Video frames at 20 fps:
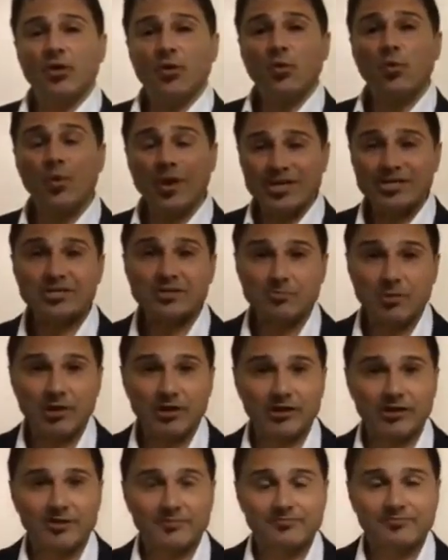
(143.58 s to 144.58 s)
Weigh
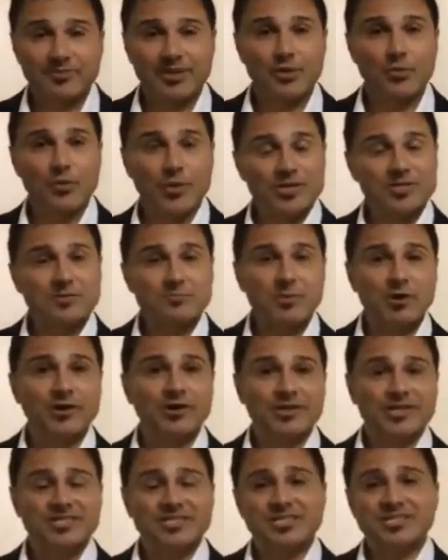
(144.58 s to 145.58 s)
Smart. Now Weigh
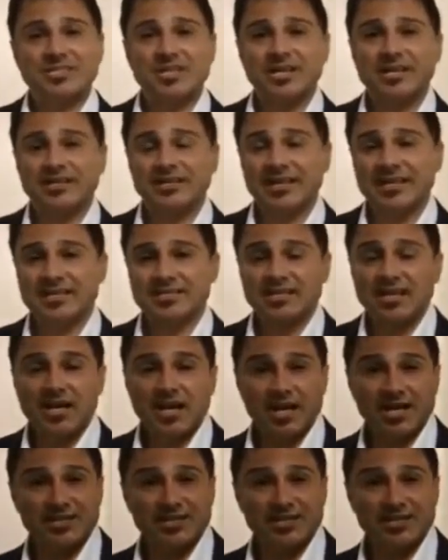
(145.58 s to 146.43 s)
Smart is designed as